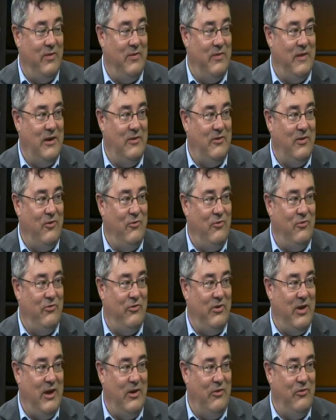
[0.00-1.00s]
that they don't
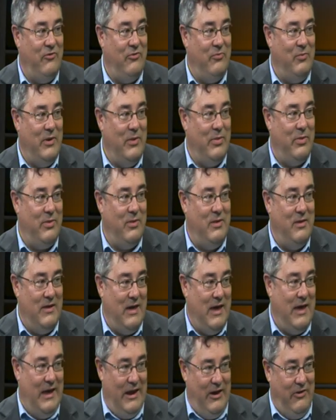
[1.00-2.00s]
change with
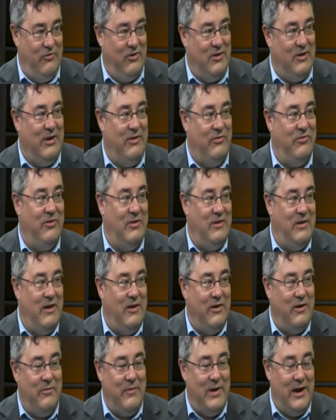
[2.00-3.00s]
age, at least at mm-hmm.
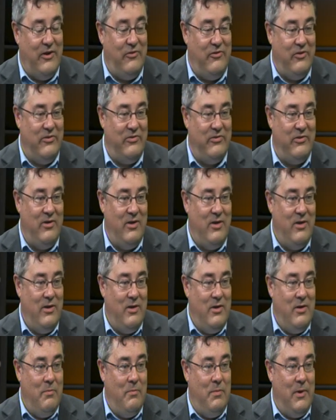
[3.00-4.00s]
younger ages.
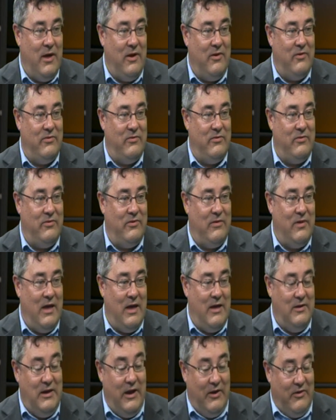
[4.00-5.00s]
But
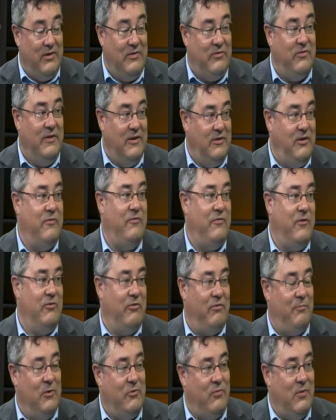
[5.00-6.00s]
uh, yes, it's the
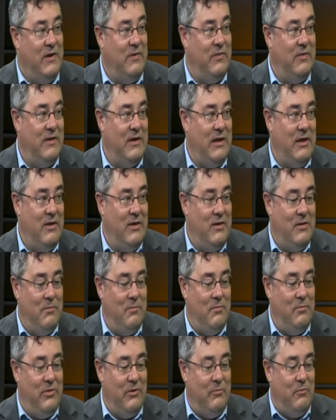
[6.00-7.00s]
difference between the,
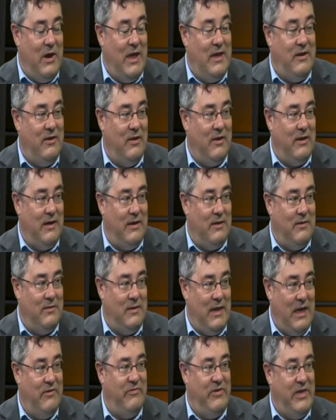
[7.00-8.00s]
the regular
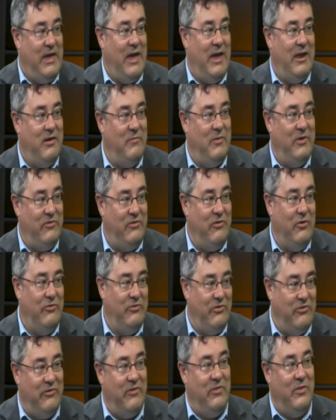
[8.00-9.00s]
heavy cannabis
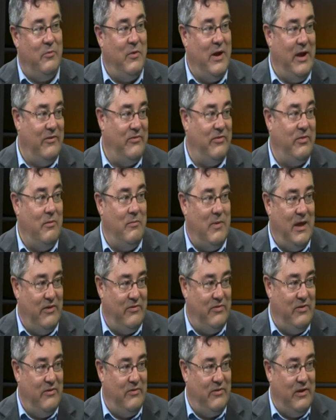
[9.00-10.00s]
users and the rest that
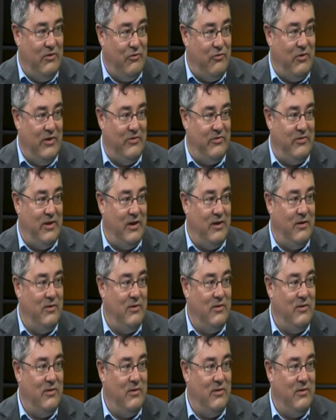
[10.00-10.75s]
makes this interesting.